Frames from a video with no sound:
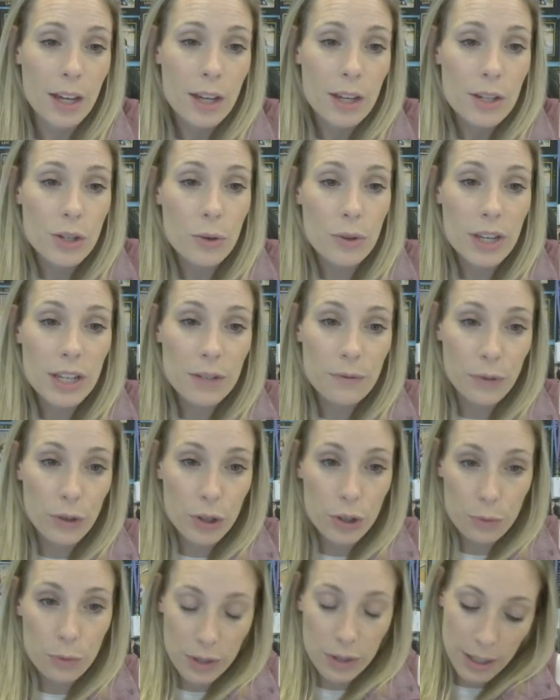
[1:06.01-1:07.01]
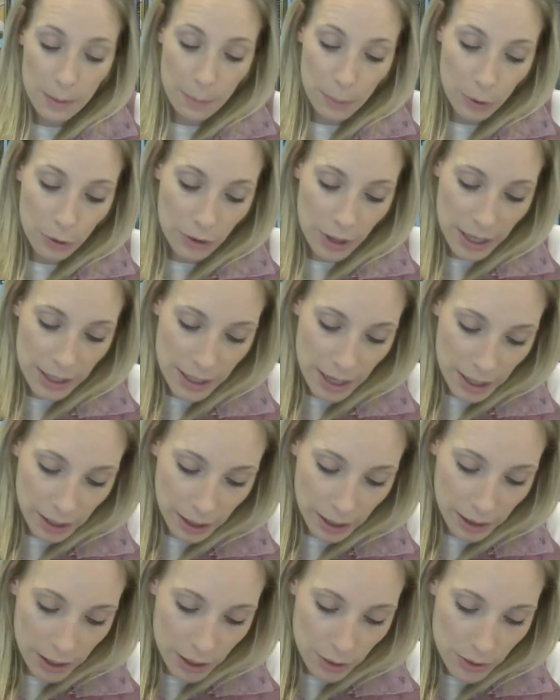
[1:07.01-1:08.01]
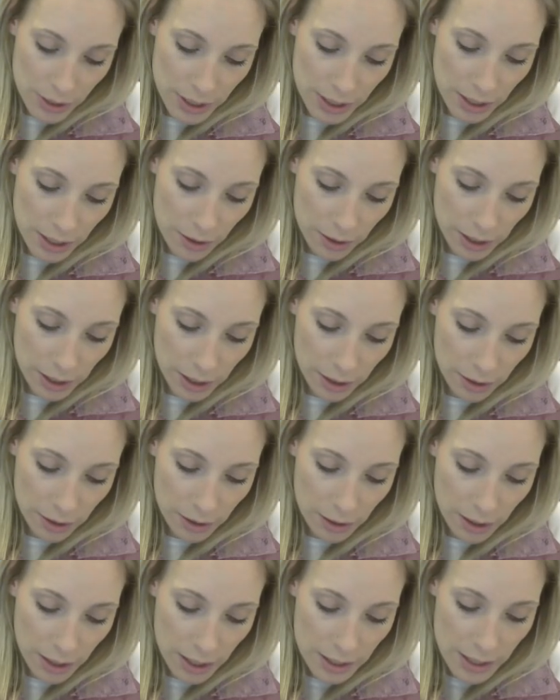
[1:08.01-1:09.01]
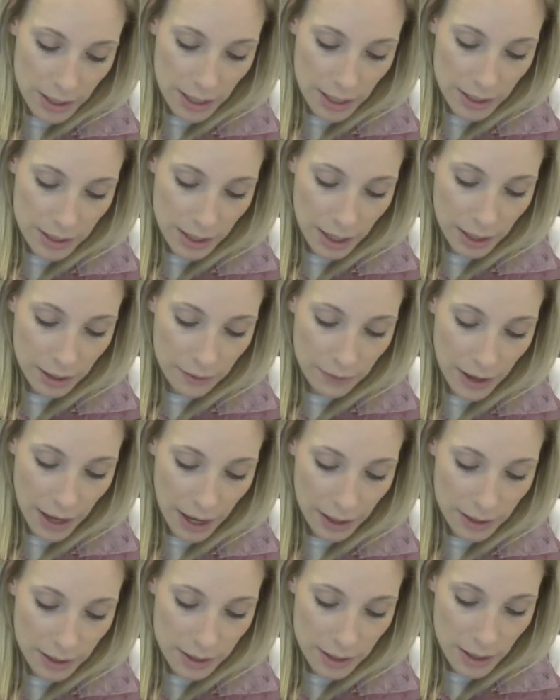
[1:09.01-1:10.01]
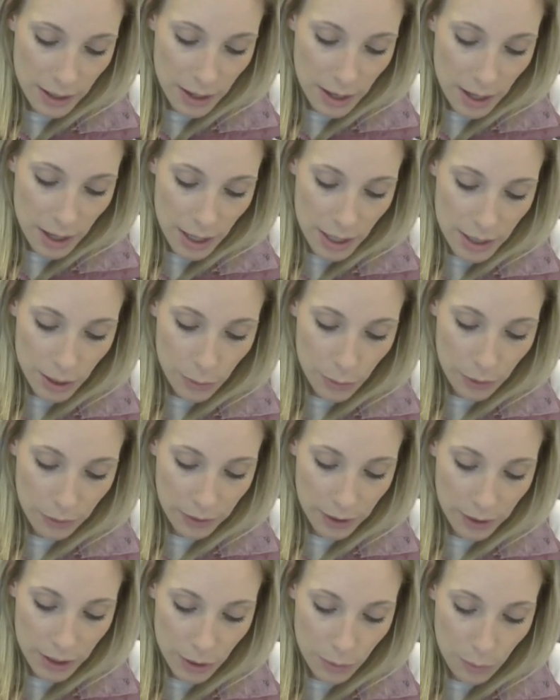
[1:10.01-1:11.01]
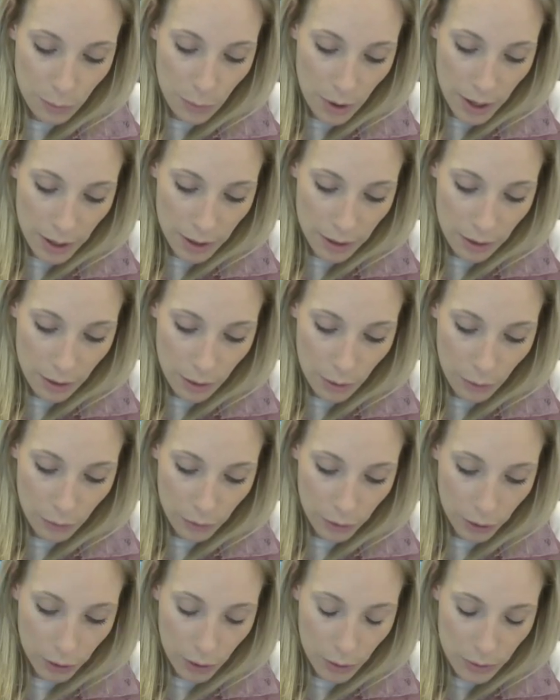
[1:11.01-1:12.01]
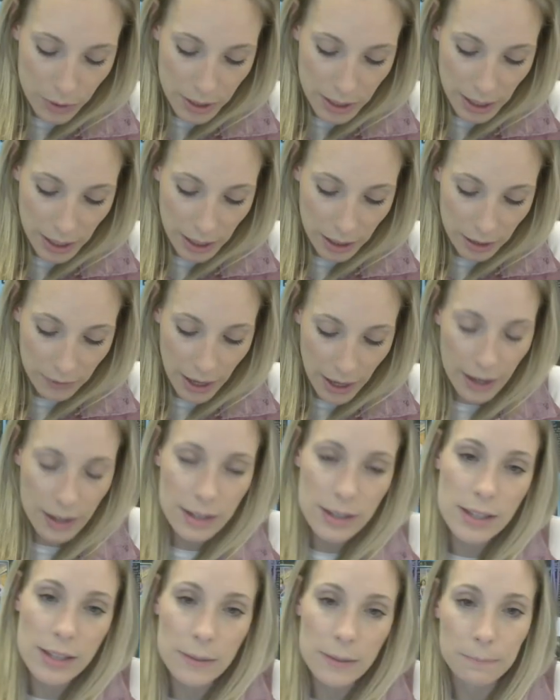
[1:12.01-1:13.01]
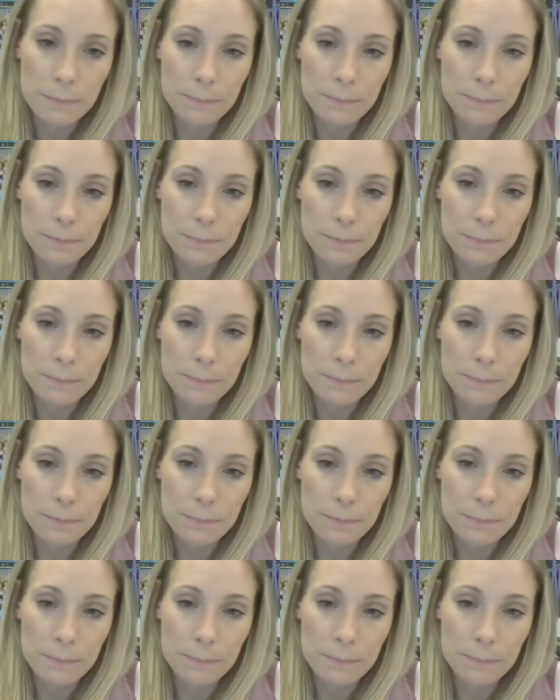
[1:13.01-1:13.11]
So this first reciprocal identity that you see on here is that sine of x is equivalent to 1 over cosecant of x.